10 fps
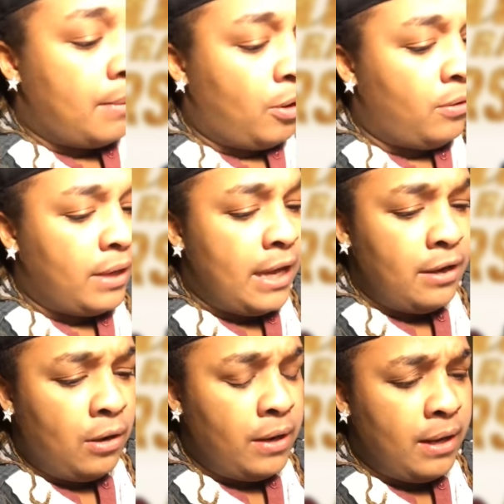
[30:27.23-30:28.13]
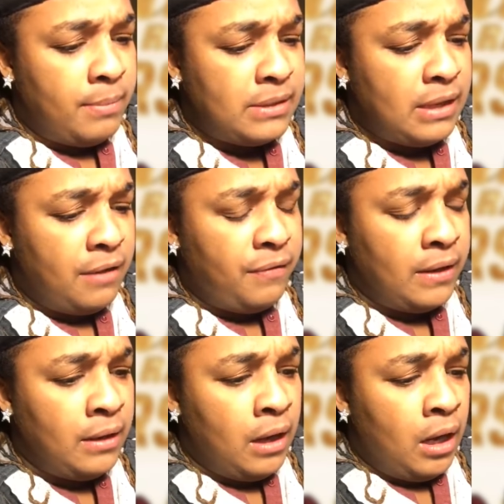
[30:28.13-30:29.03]
on hitting on him and stuff.
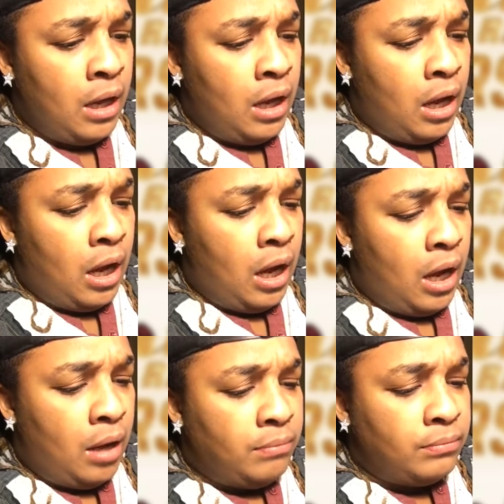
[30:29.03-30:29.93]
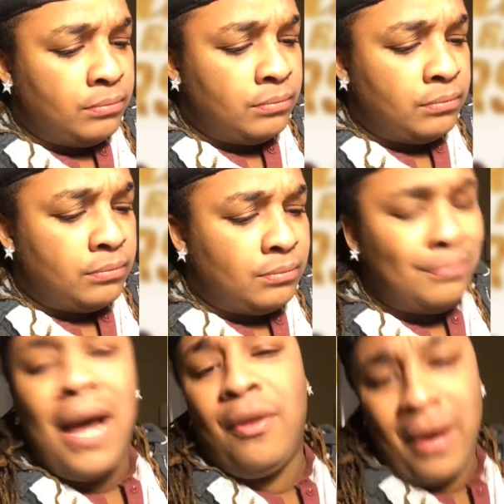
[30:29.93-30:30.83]
And um,
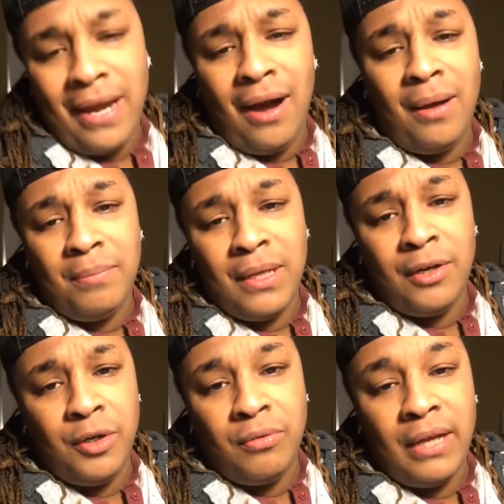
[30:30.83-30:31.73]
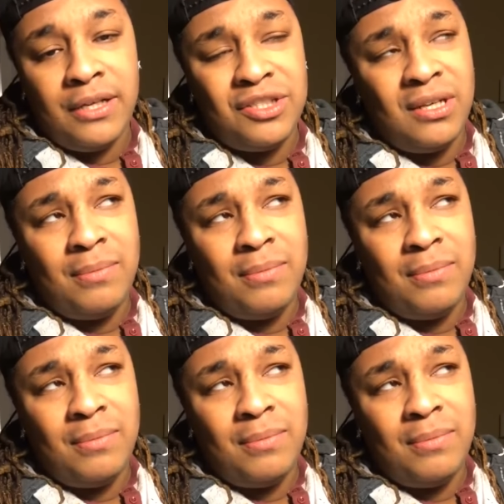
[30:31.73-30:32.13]
by the way, y'all, I'm in a new relationship.